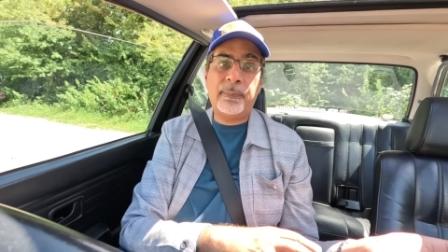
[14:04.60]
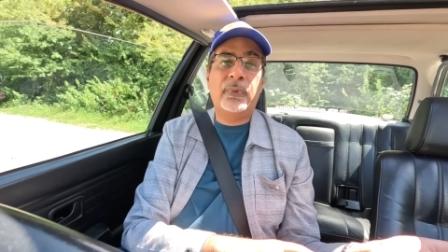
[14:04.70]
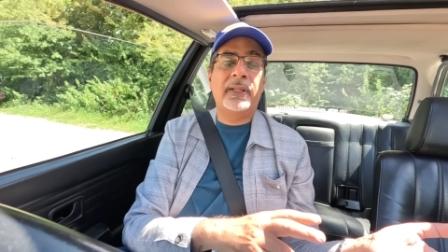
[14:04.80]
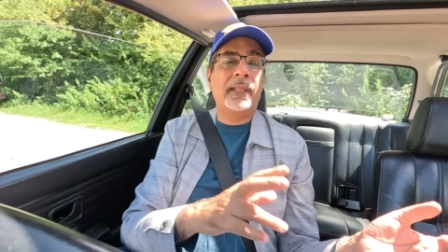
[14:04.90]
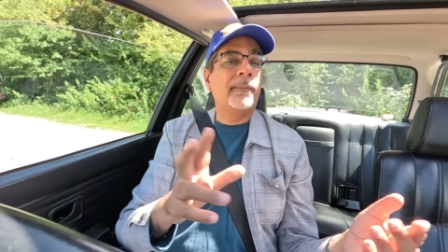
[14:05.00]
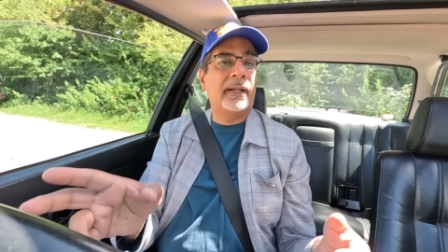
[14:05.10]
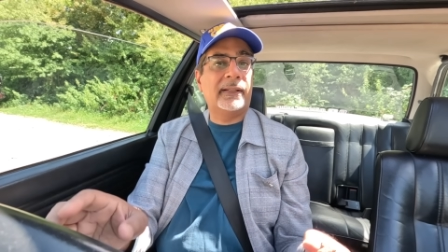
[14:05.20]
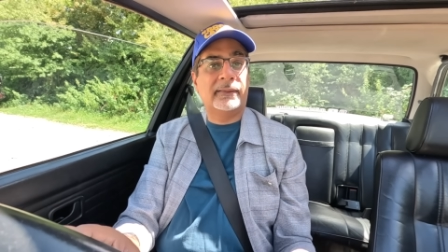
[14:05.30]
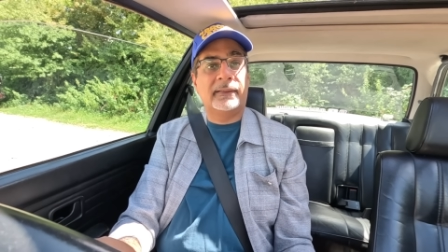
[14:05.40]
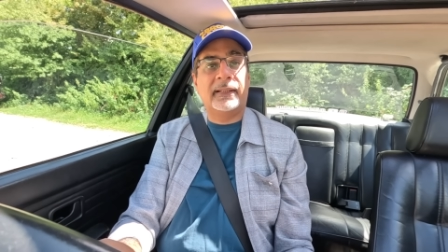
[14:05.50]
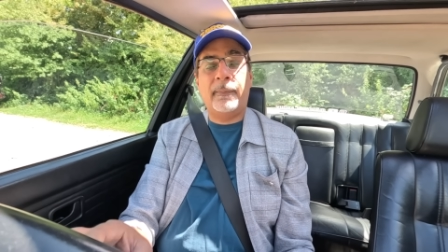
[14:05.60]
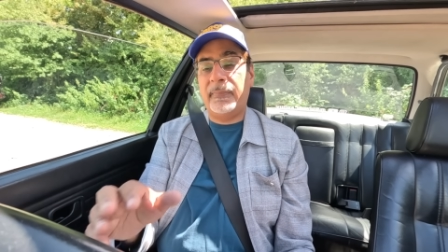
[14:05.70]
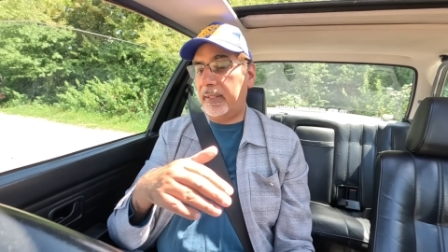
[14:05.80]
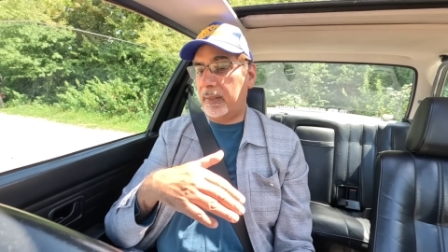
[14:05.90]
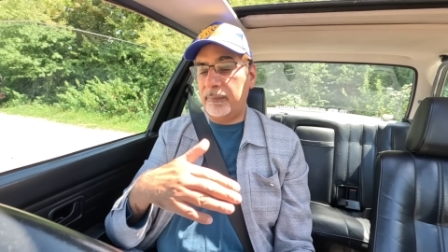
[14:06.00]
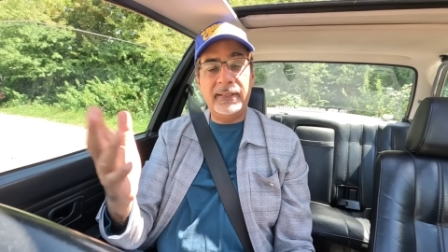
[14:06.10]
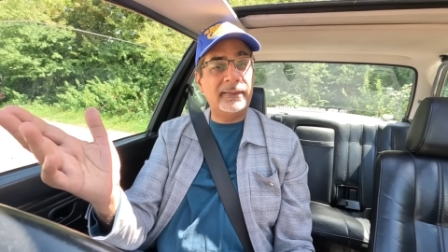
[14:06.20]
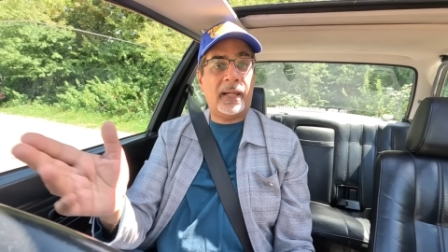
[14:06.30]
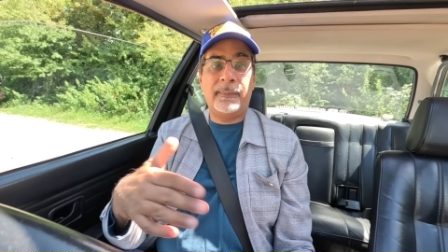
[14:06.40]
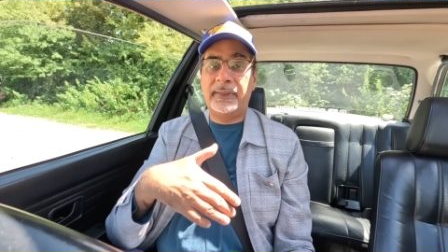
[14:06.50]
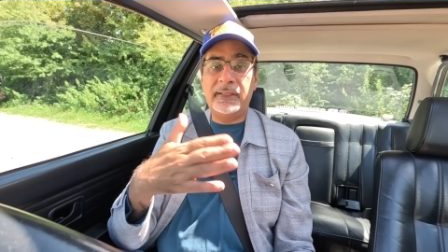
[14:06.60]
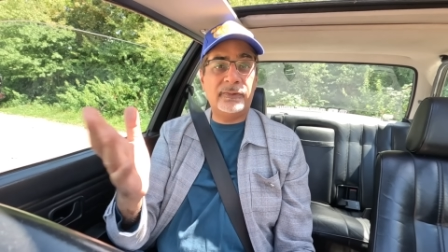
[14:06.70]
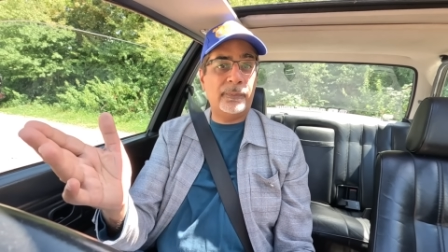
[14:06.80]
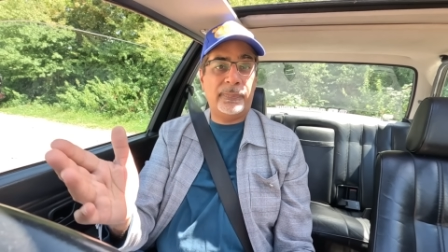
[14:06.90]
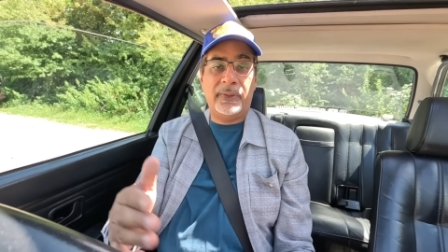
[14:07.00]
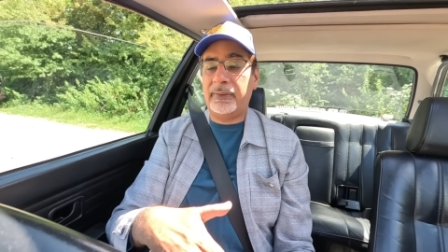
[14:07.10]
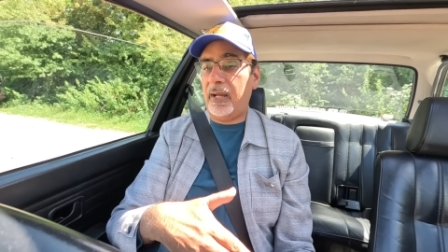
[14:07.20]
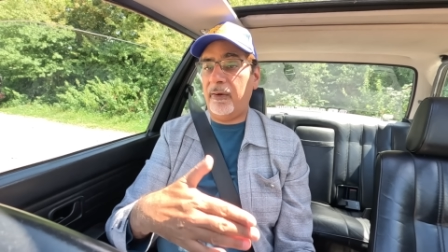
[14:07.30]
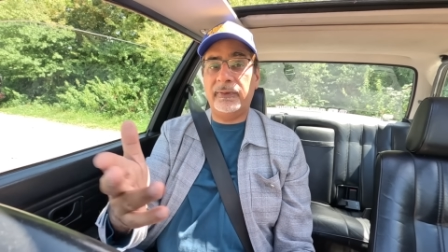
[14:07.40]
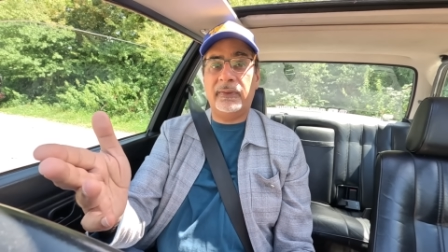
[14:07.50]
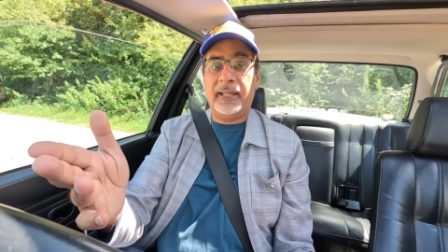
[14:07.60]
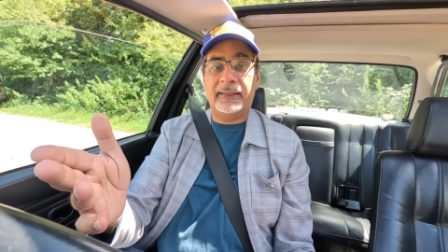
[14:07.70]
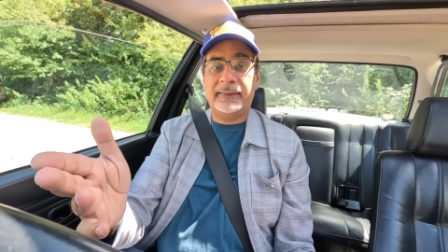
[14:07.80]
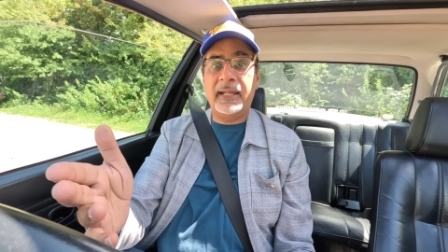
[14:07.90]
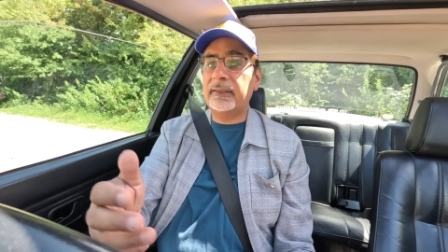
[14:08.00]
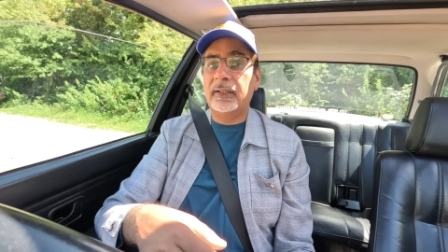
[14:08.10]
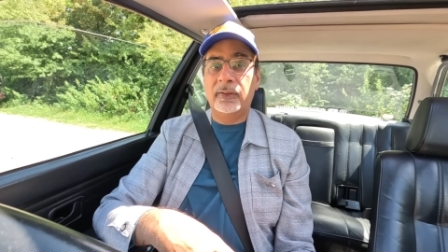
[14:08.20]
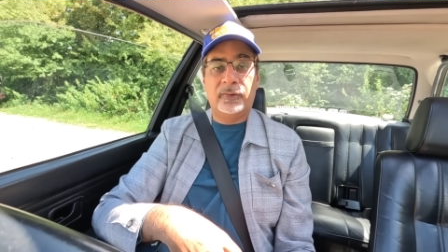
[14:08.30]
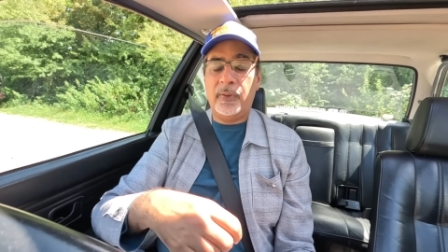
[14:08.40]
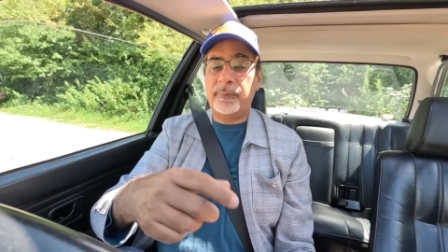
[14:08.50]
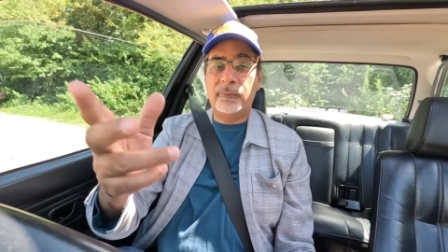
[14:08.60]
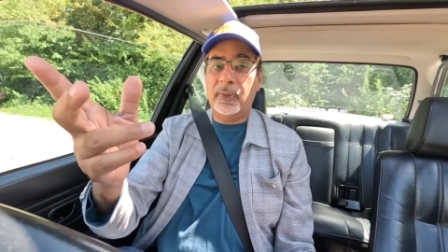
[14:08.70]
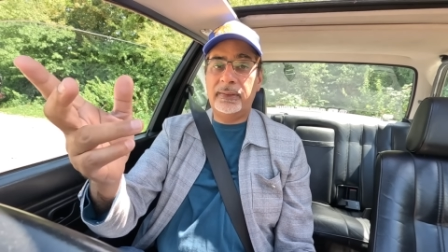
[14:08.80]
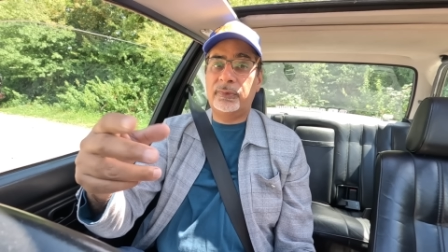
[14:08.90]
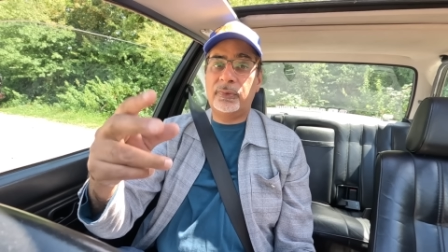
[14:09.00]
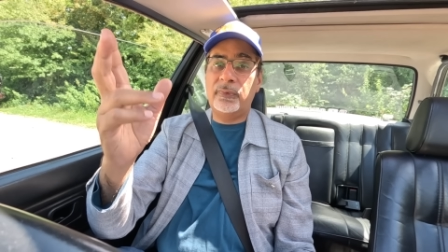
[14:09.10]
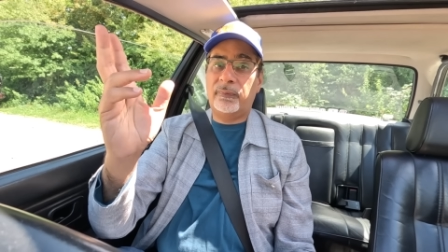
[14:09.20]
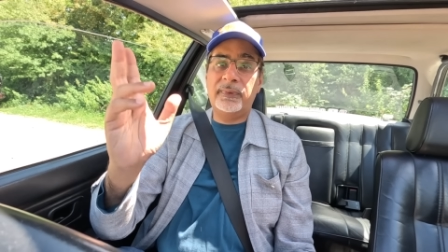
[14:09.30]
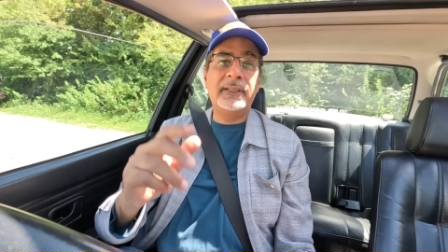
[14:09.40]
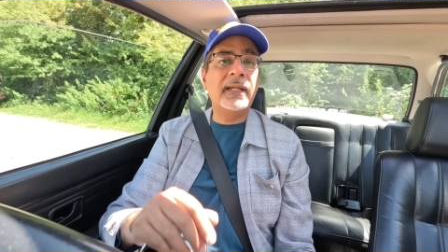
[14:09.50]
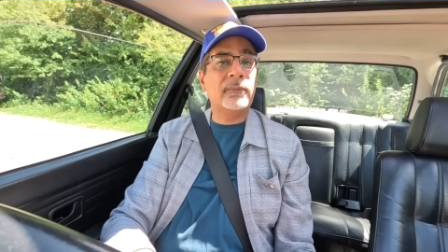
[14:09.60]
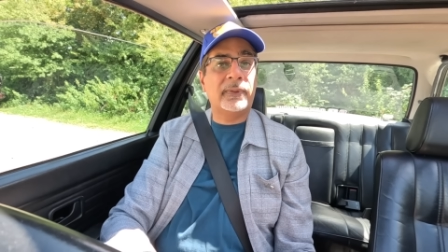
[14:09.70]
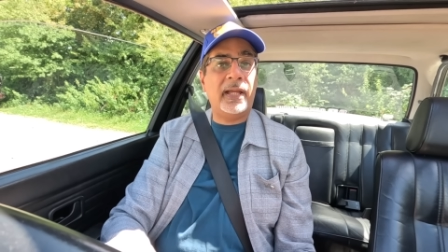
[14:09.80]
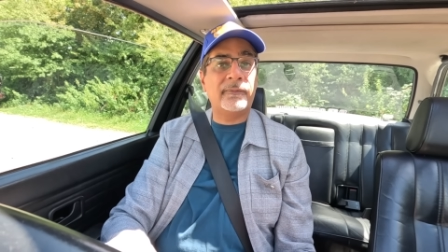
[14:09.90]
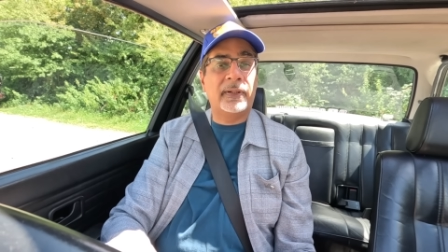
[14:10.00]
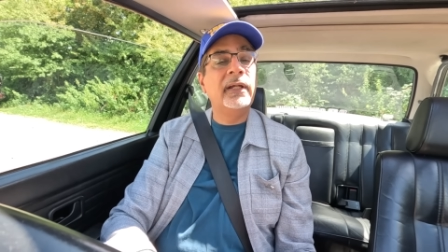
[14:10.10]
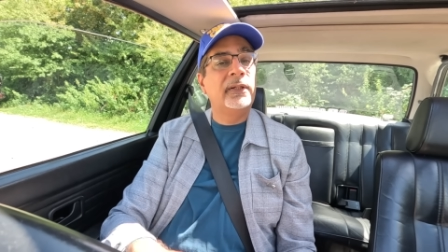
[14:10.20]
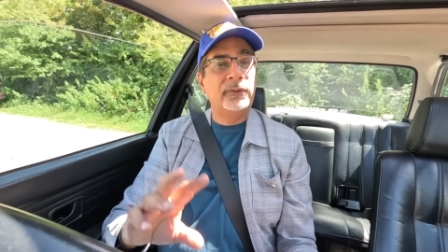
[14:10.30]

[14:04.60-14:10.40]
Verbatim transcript: that point, they might consider that. But in the meantime, in the interim period, however long that takes, so maybe one, two, three years, whatever,